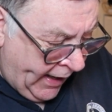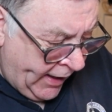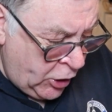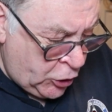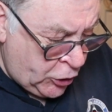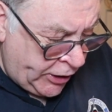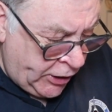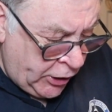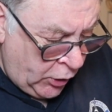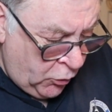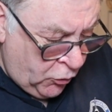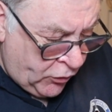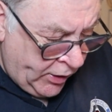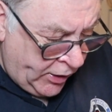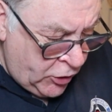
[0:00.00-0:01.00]
energy
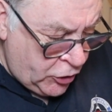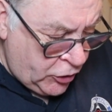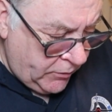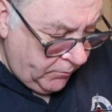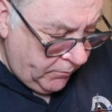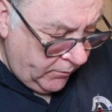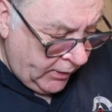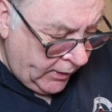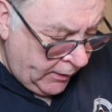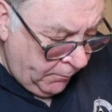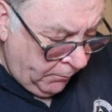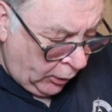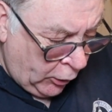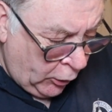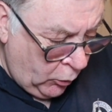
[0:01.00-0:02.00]
usage in
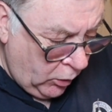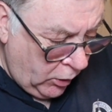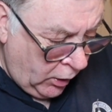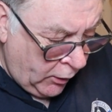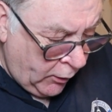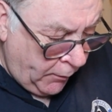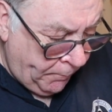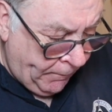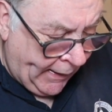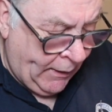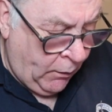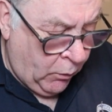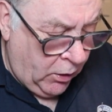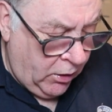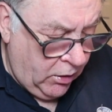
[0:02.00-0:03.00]
blue and
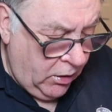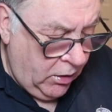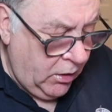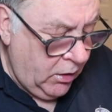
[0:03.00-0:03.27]
power